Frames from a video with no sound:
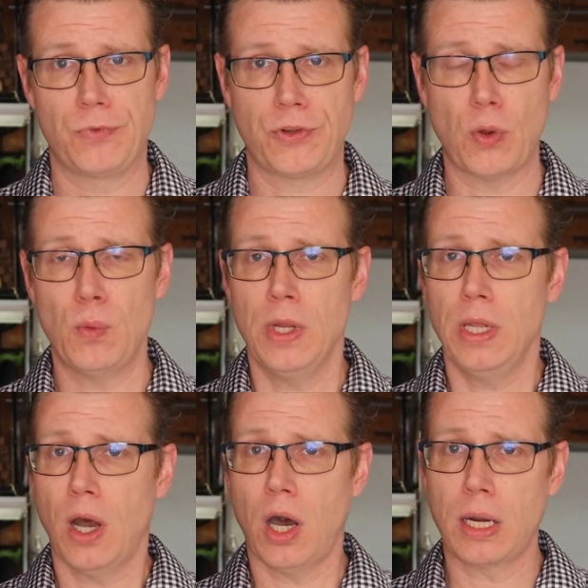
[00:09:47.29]
So
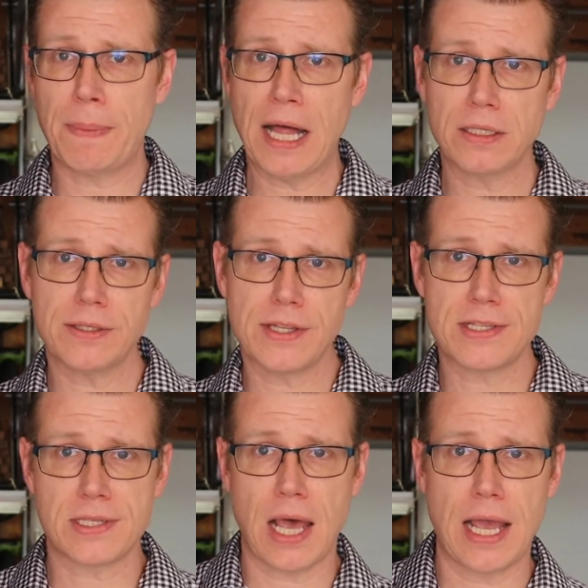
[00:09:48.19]
on a pallet
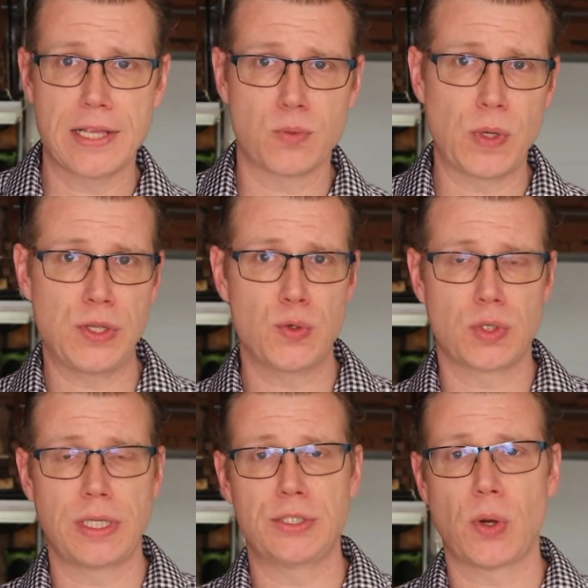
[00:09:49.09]
this size, we
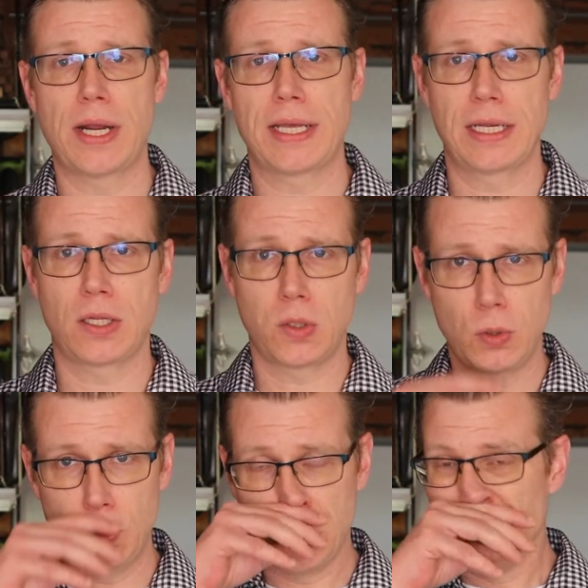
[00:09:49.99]
usually try to
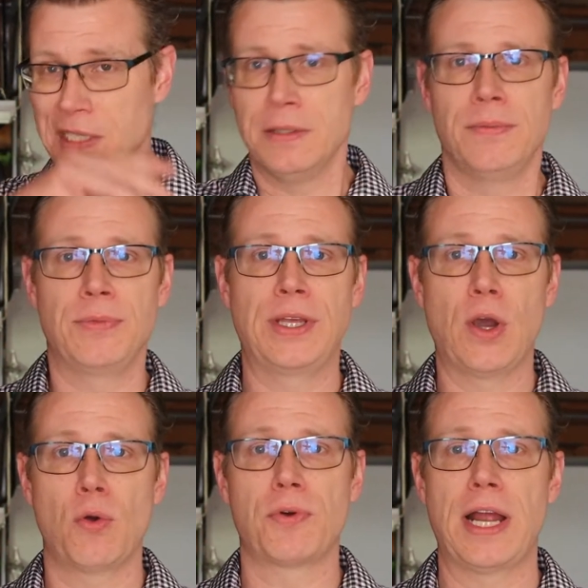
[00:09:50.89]
include the
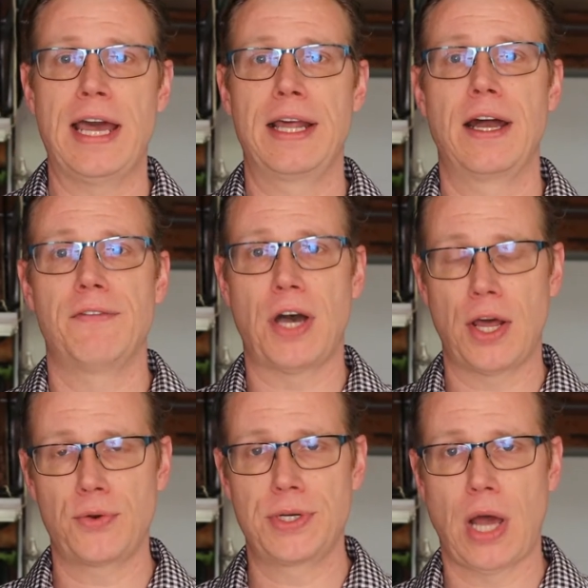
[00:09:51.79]
overhead of
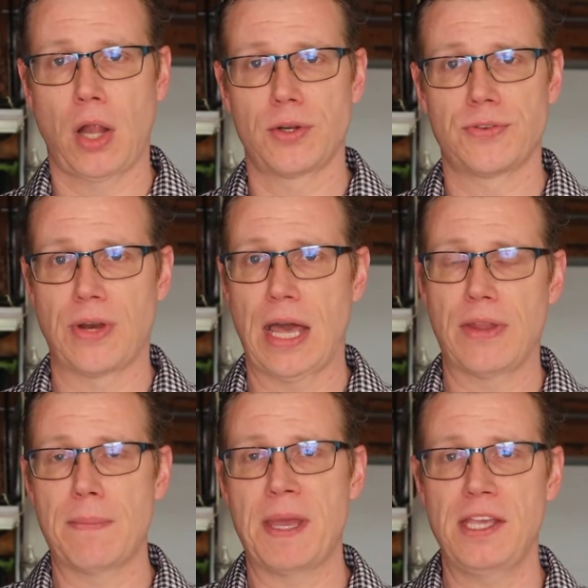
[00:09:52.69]
$100. Now
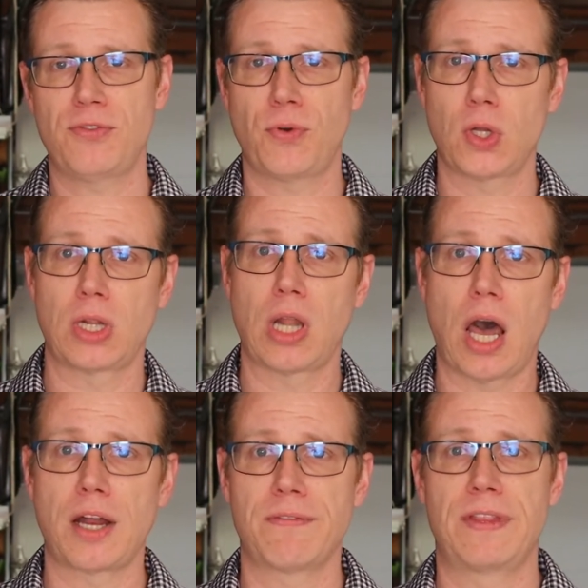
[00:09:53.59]
that pays for a
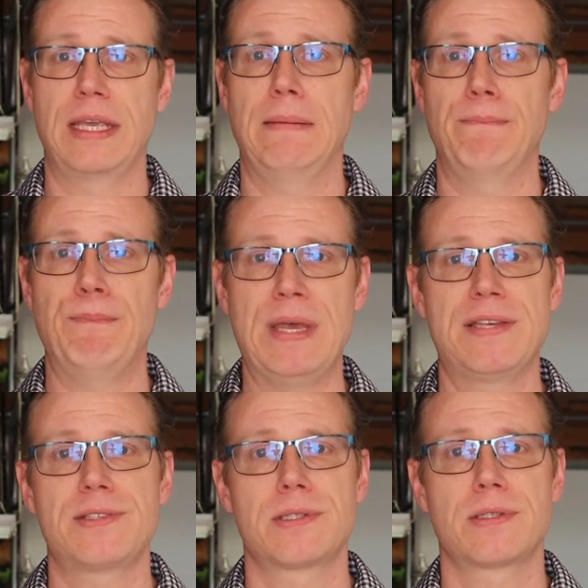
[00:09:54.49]
lot of the
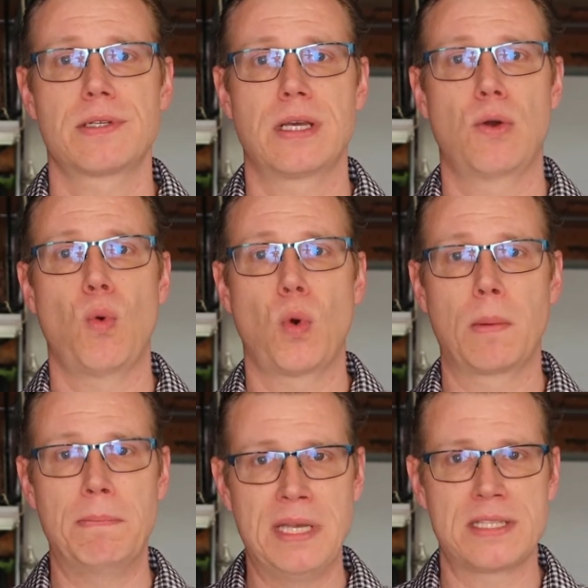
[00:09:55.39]

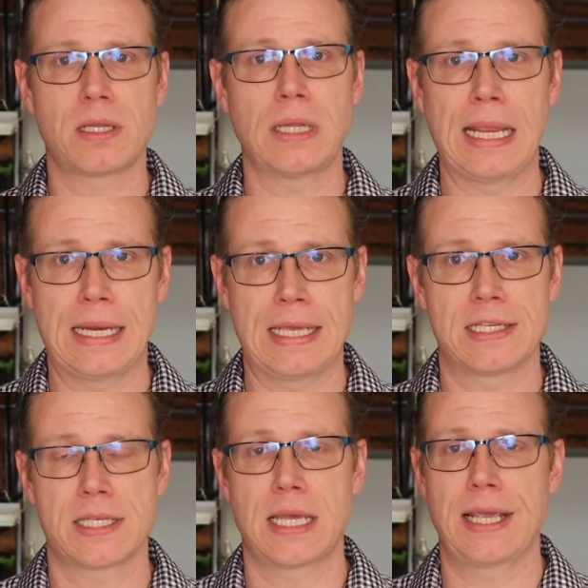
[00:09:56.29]

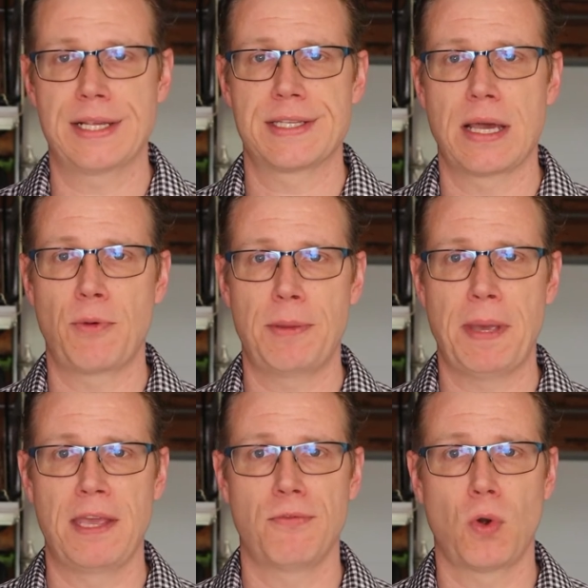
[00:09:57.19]
miscellaneous things that we
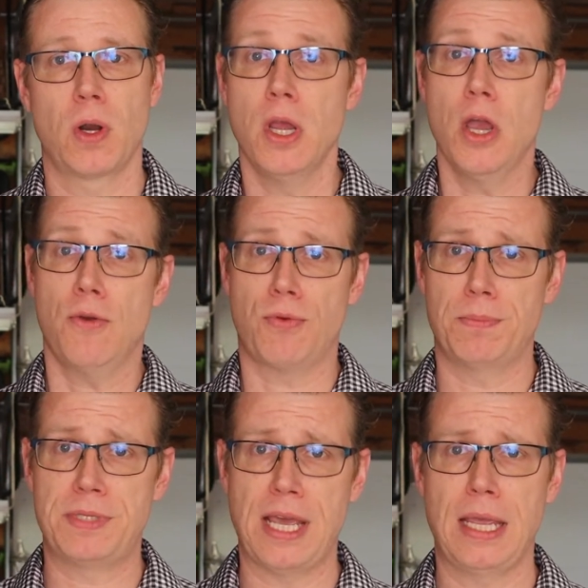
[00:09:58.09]
pay for,
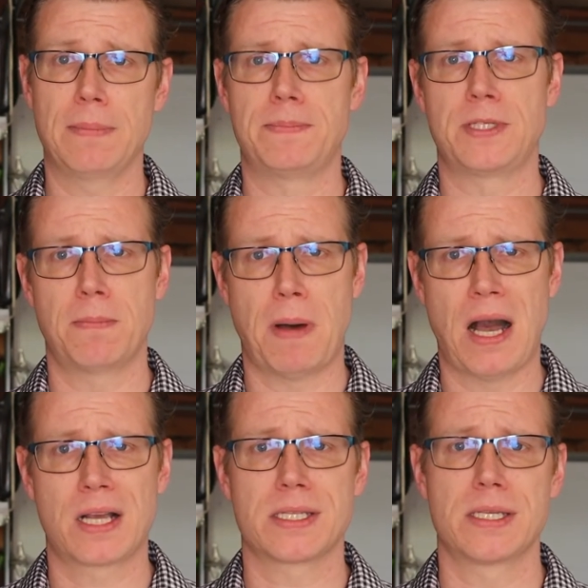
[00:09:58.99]
from tape to
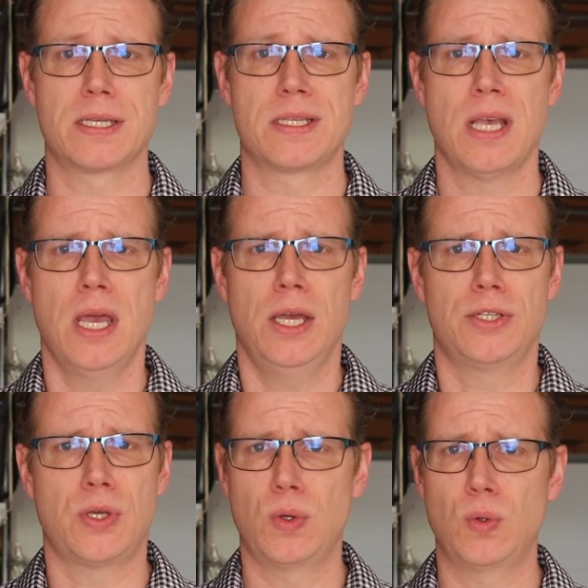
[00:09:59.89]
boxes
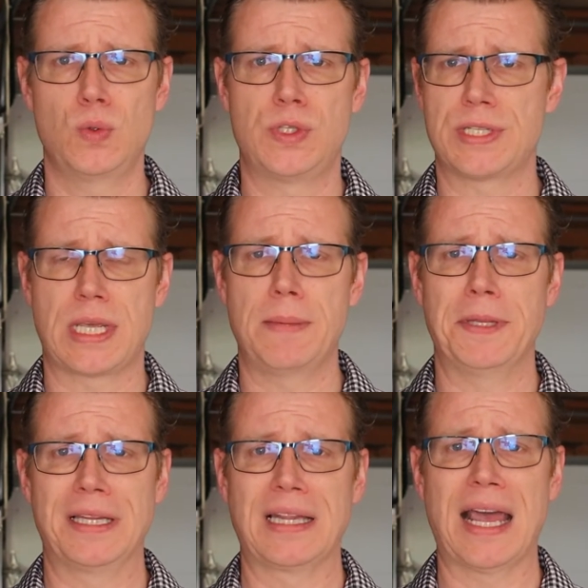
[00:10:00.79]
to just
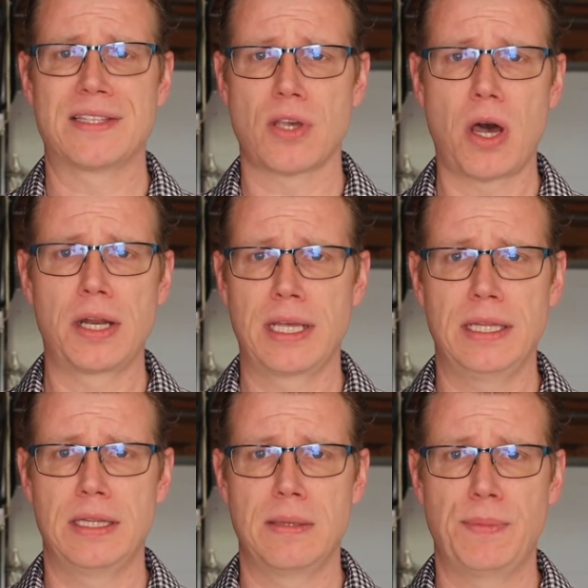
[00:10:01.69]
keeping the lights on in the